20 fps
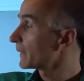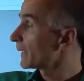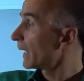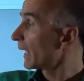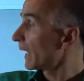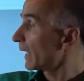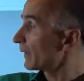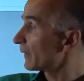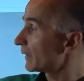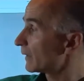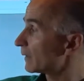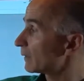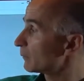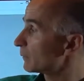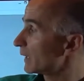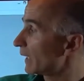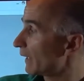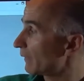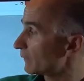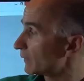And then
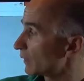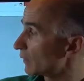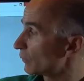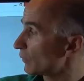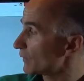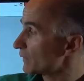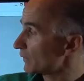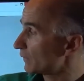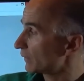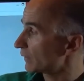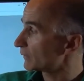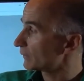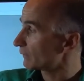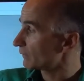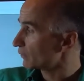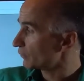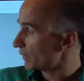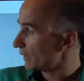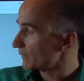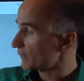we have the noise current of
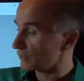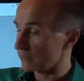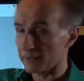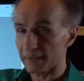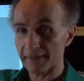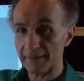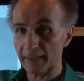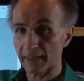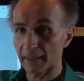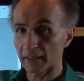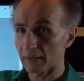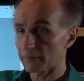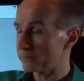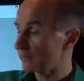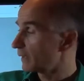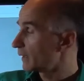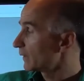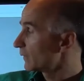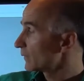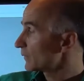the transistor itself,
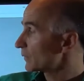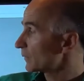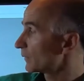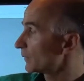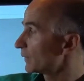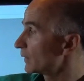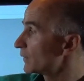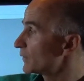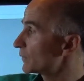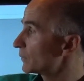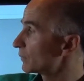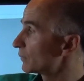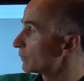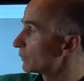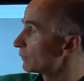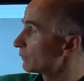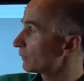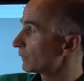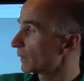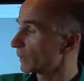so these
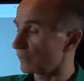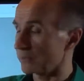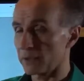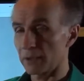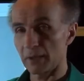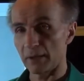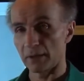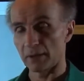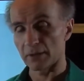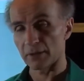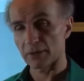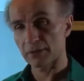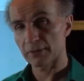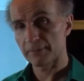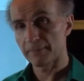two flow here.